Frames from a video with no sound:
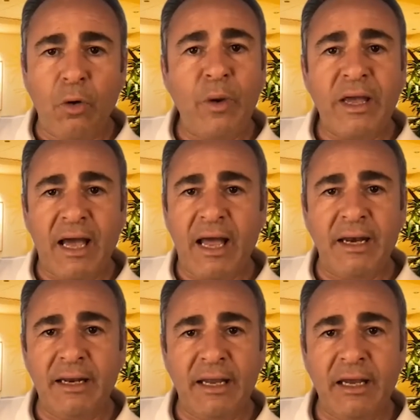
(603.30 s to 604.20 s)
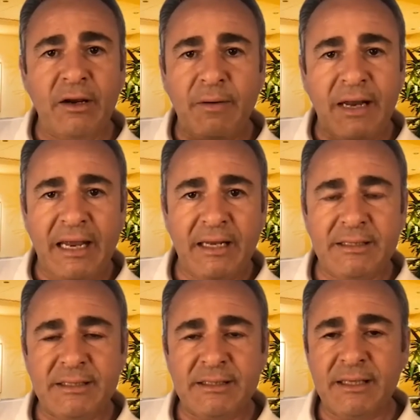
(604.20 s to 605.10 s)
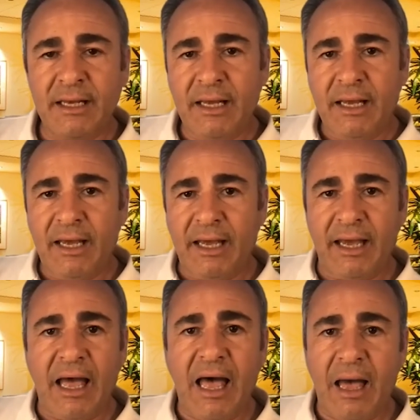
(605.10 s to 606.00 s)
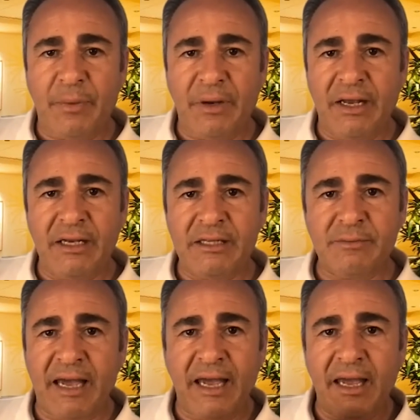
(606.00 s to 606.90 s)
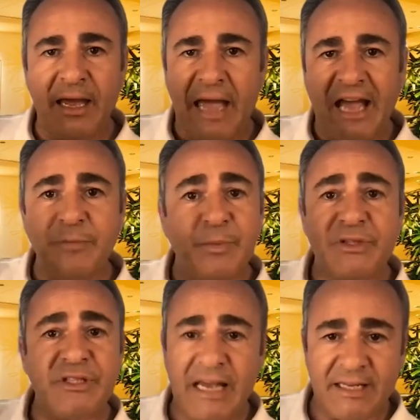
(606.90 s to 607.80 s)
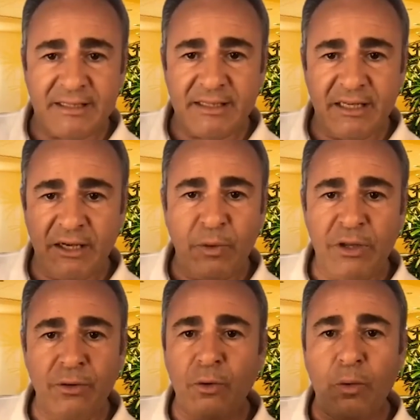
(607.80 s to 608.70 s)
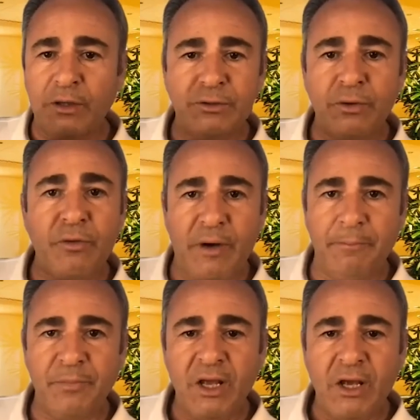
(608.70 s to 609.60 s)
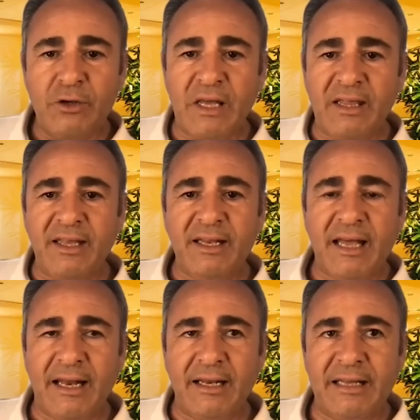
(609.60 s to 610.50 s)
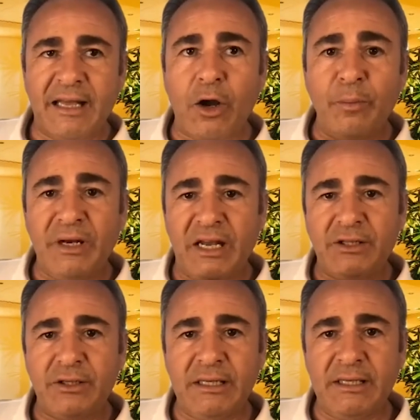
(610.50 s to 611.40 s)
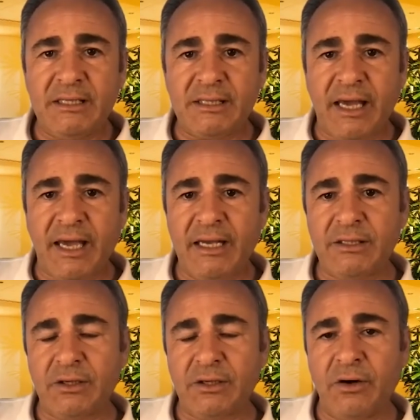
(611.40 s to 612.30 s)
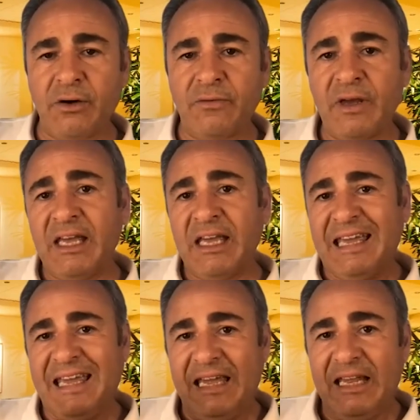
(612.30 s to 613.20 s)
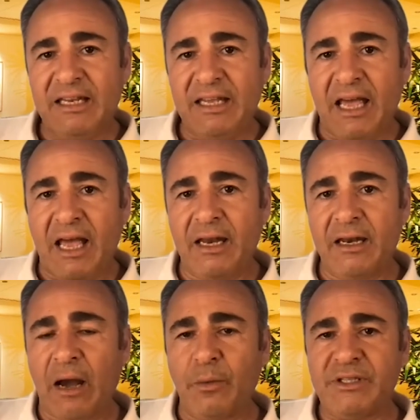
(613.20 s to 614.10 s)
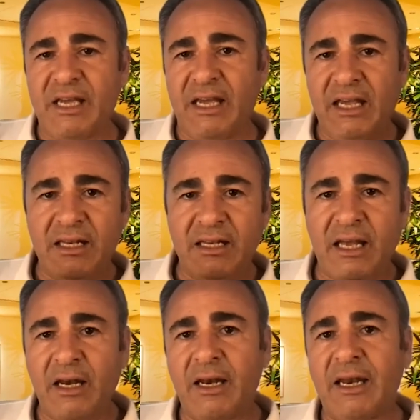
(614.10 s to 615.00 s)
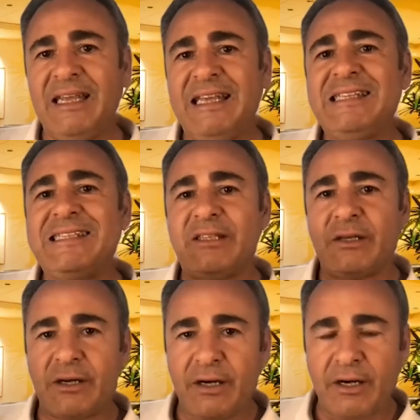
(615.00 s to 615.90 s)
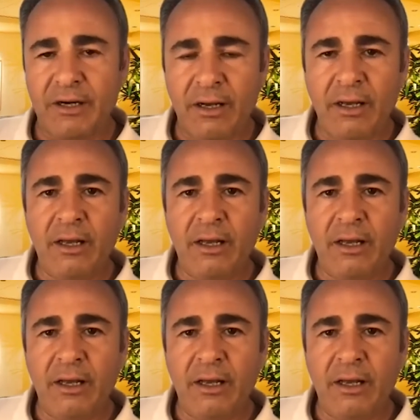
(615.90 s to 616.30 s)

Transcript: or we can increase happiness by X% if we do one, two, three. So I think that the combination in this case of Indian, I would say Indian, Eastern,